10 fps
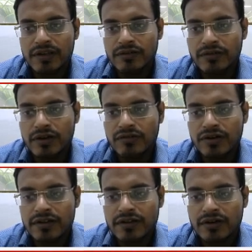So
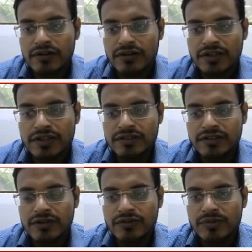nowadays all the
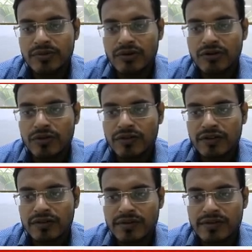industries are going for
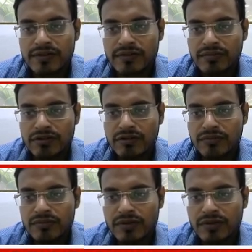automation, means minimum